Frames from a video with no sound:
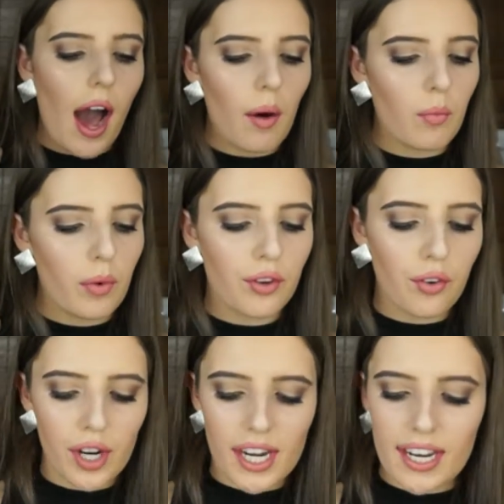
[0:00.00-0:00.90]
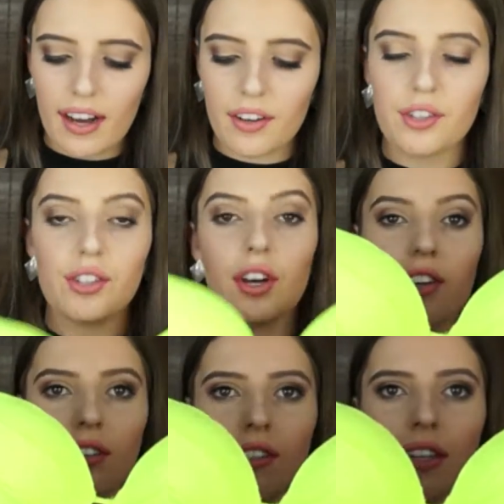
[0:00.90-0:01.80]
with green
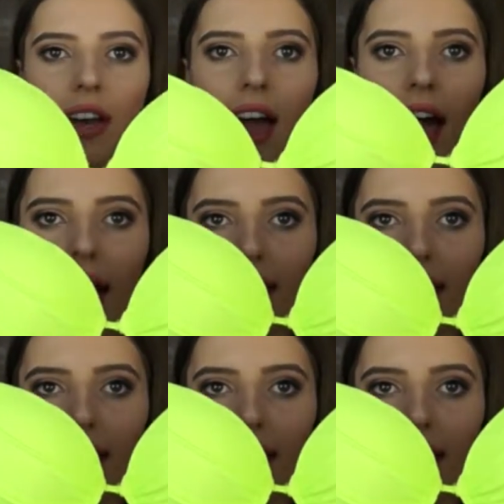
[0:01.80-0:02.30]
undertones. And